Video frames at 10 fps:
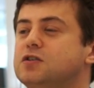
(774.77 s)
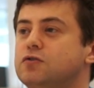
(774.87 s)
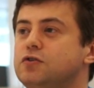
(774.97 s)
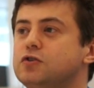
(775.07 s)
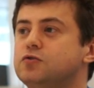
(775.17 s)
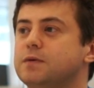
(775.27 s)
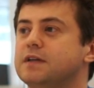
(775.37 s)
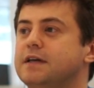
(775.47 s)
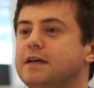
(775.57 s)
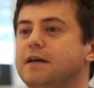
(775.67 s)
So
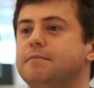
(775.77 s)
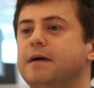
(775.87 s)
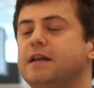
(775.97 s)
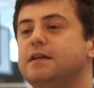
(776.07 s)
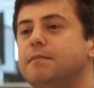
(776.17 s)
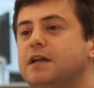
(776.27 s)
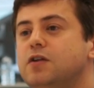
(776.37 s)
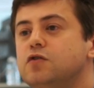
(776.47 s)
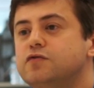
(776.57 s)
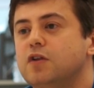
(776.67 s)
usually, in many
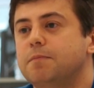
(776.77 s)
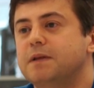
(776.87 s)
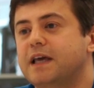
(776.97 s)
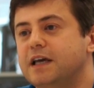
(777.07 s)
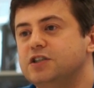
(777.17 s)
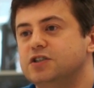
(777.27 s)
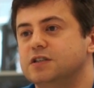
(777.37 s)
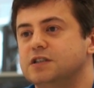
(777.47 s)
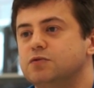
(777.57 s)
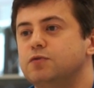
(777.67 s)
useful
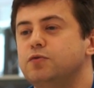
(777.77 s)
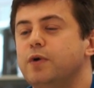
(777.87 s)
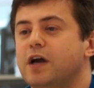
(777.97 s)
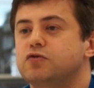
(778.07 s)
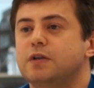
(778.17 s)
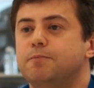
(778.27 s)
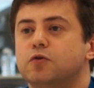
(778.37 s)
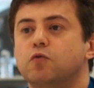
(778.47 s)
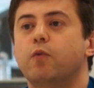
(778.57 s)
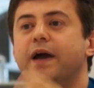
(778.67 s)
applications, we actually
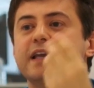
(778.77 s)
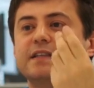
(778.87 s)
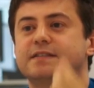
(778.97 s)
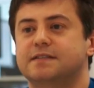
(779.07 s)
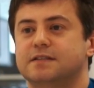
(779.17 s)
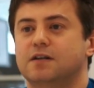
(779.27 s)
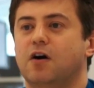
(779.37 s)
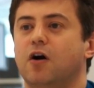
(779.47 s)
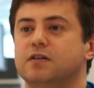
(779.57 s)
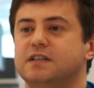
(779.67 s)
put weights
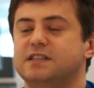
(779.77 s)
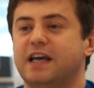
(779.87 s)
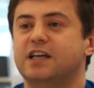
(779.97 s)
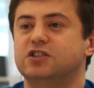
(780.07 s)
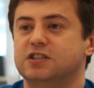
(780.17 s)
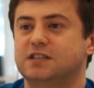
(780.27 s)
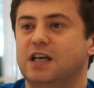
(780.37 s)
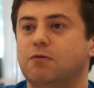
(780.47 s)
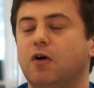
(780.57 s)
on these edges, saying,